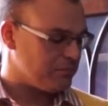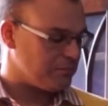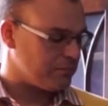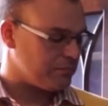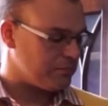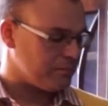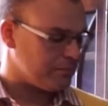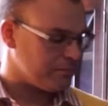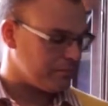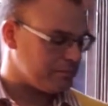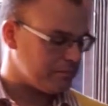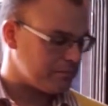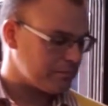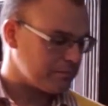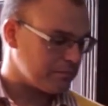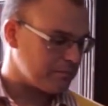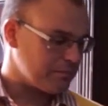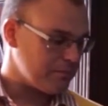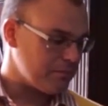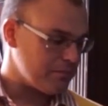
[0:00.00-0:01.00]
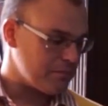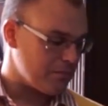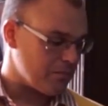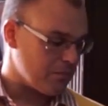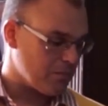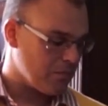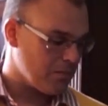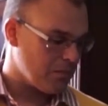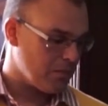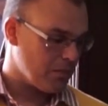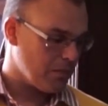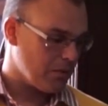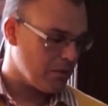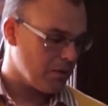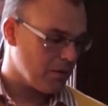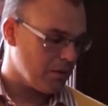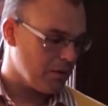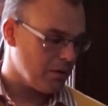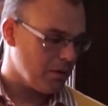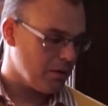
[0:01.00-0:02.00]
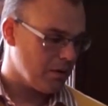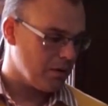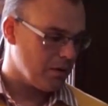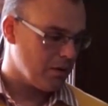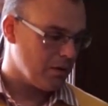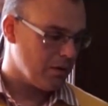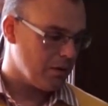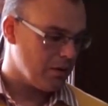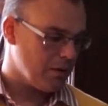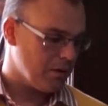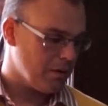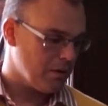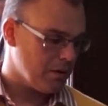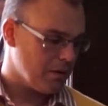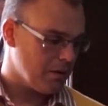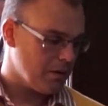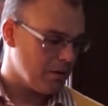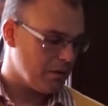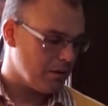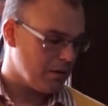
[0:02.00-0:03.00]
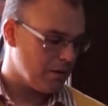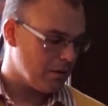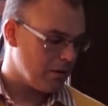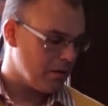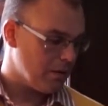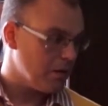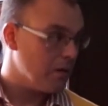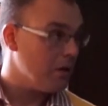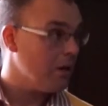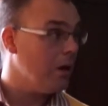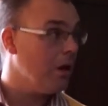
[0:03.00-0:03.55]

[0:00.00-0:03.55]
[no speech]